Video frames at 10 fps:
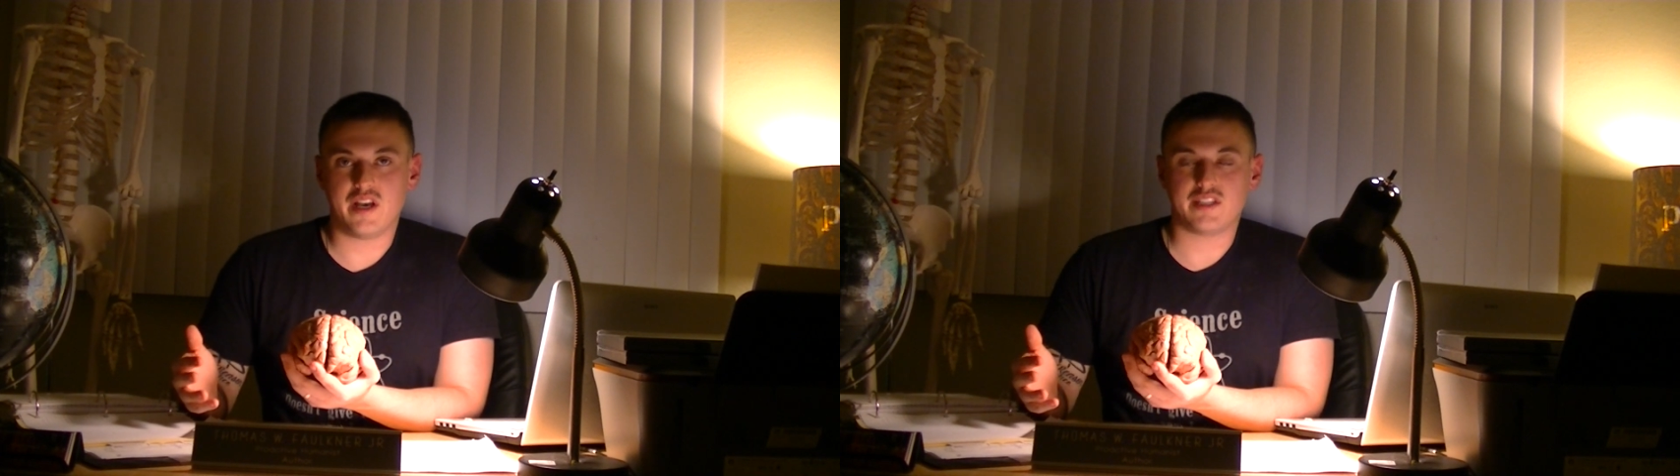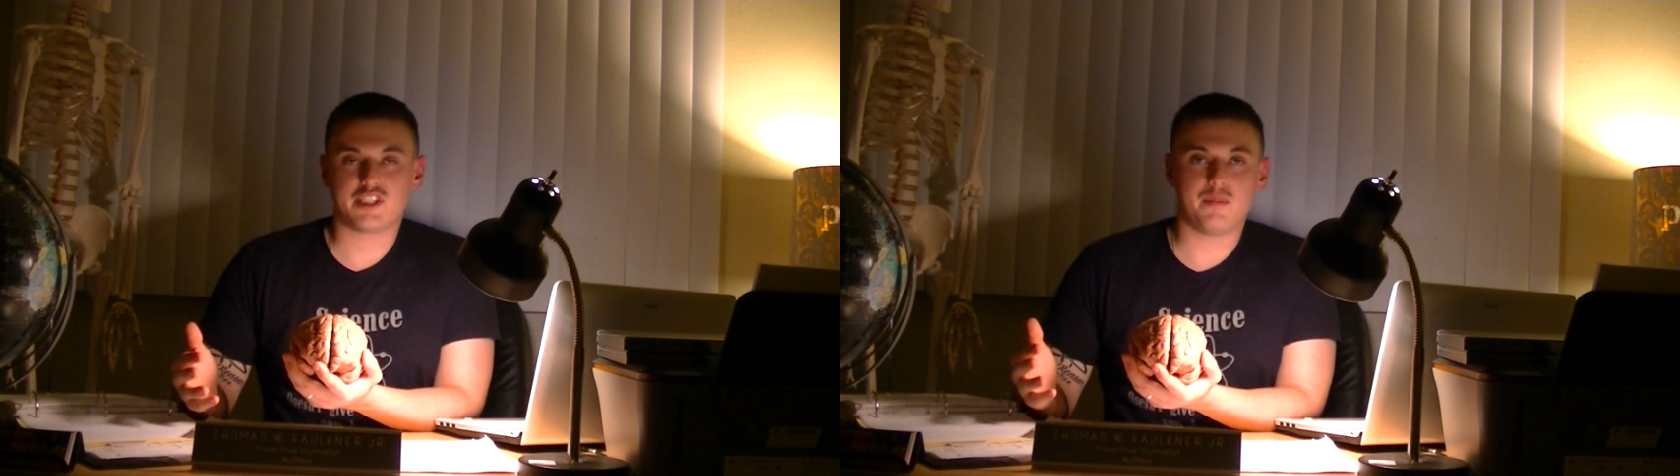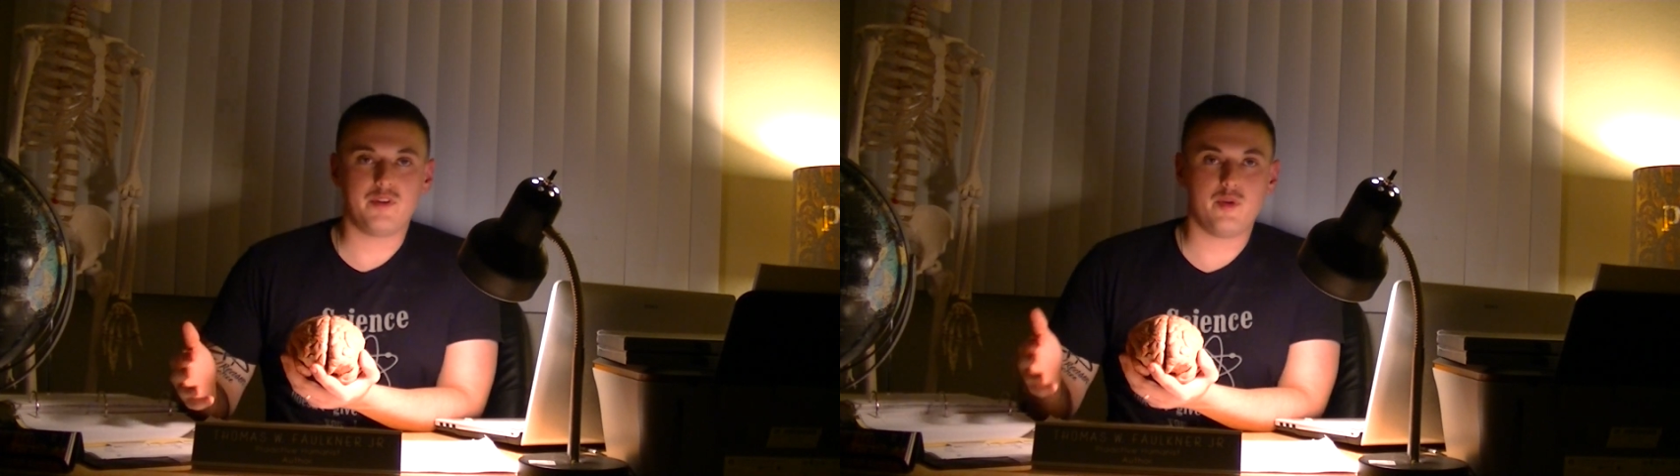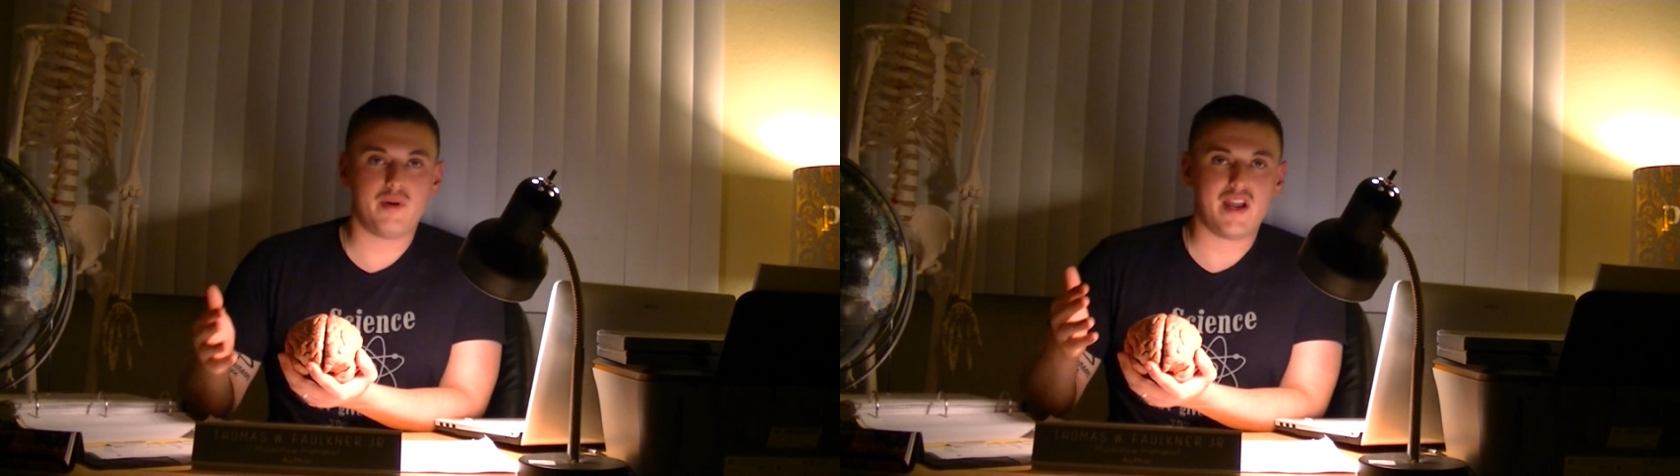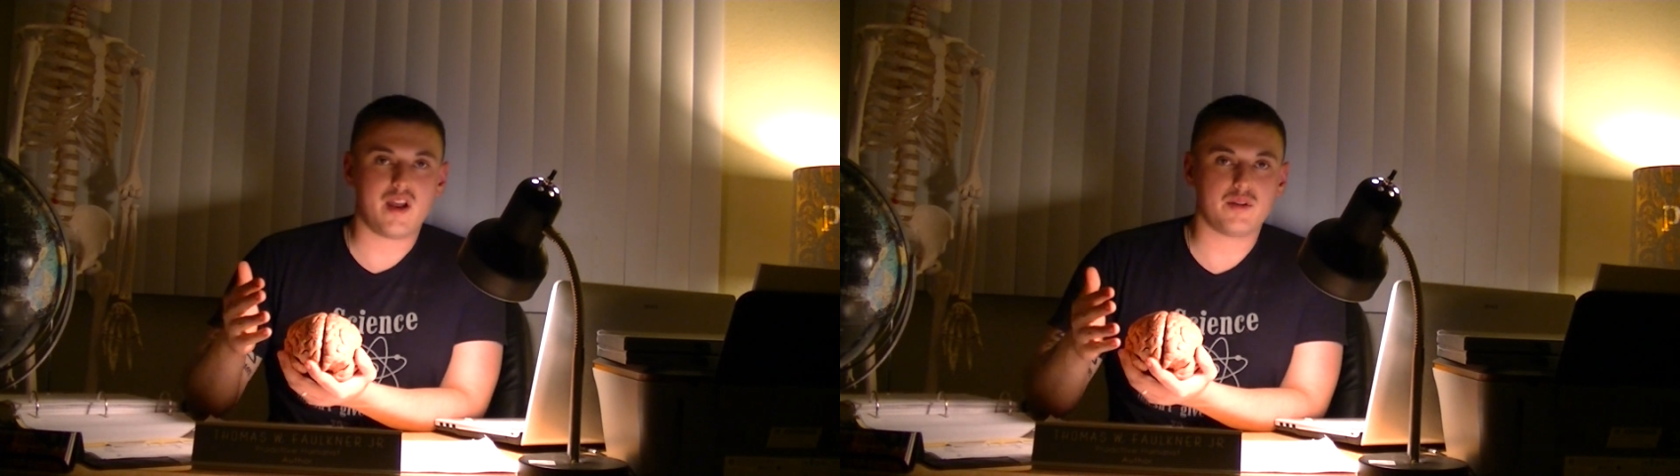some of you
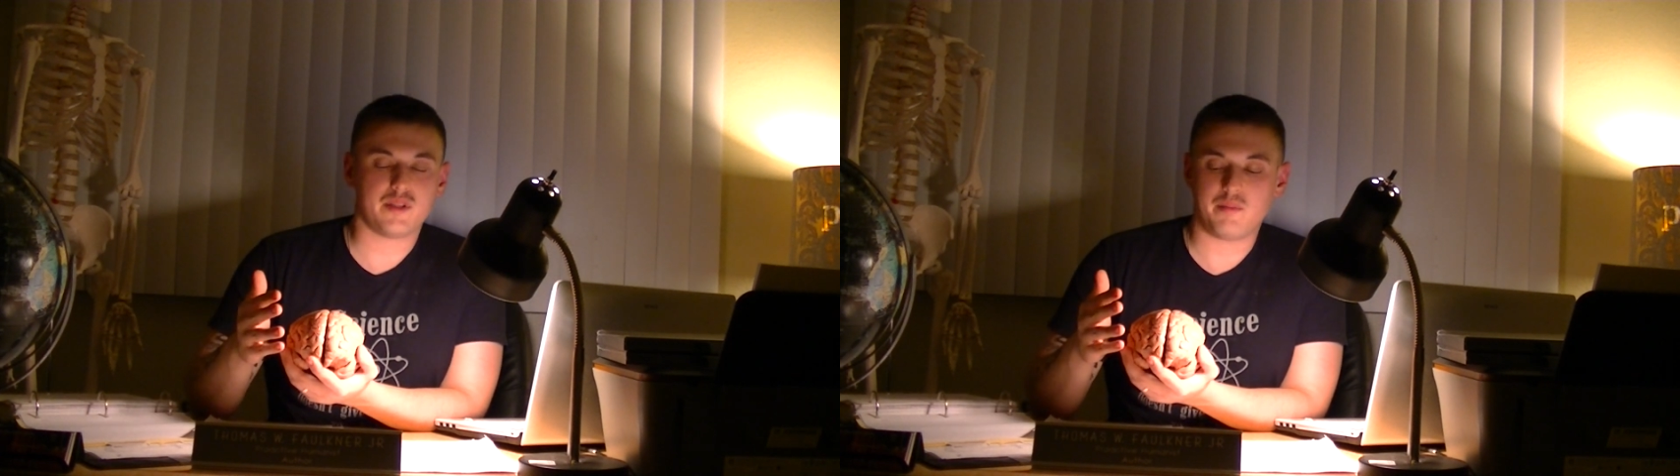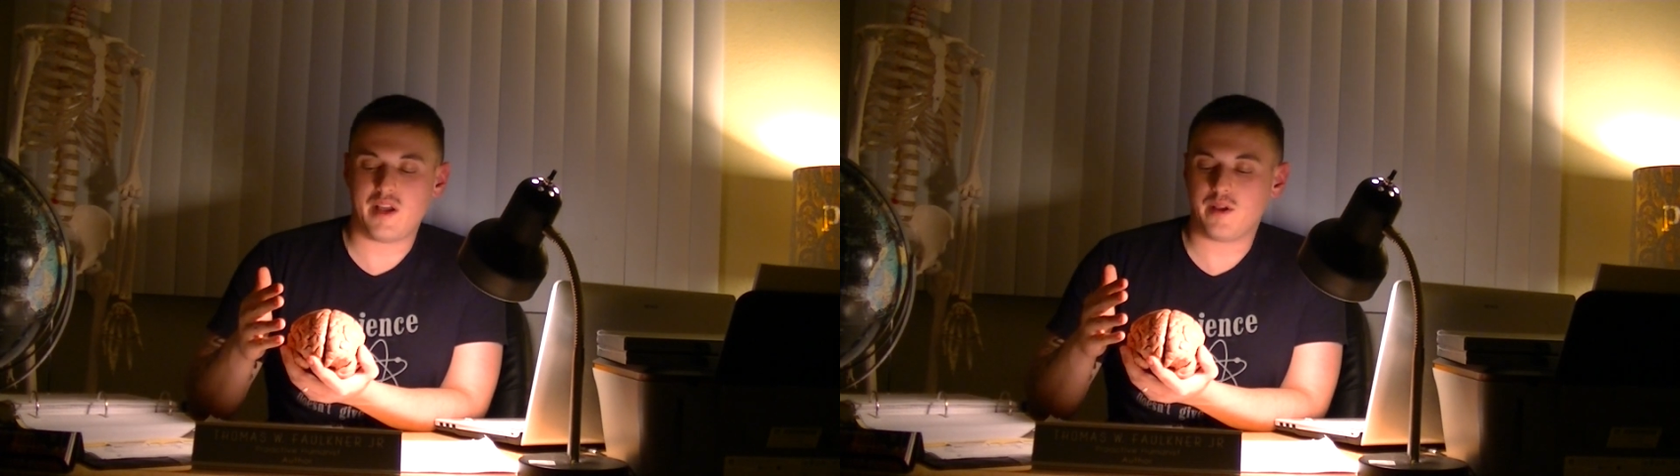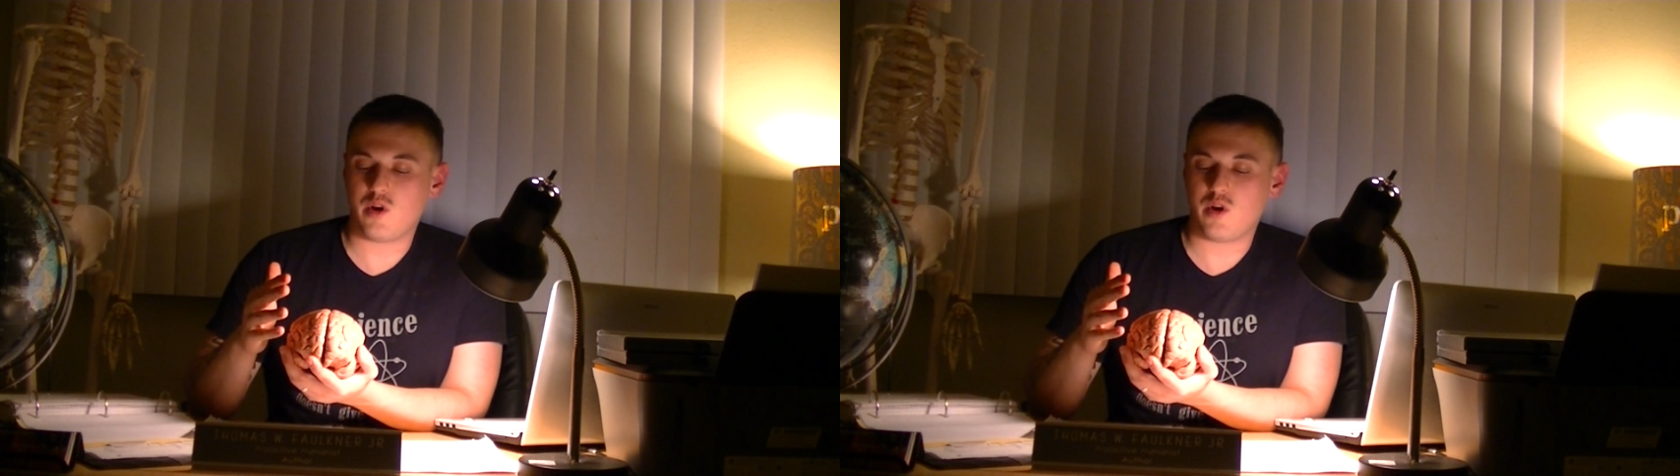might